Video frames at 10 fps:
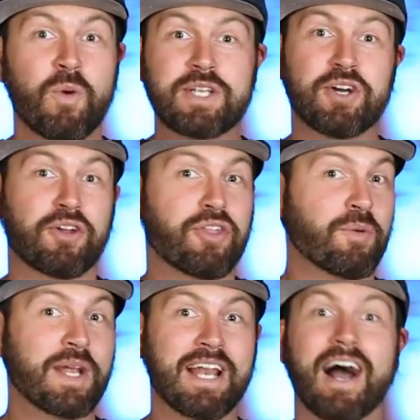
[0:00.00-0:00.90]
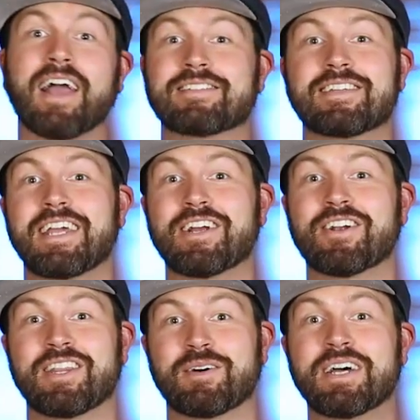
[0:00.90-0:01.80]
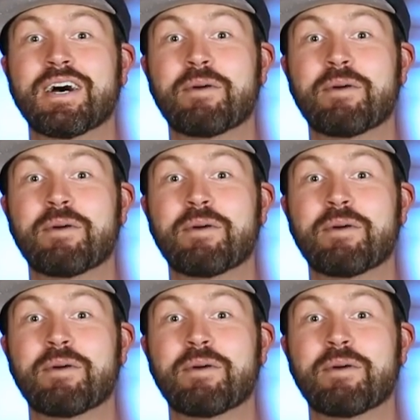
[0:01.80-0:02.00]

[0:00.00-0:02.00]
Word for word: We took three nights here in the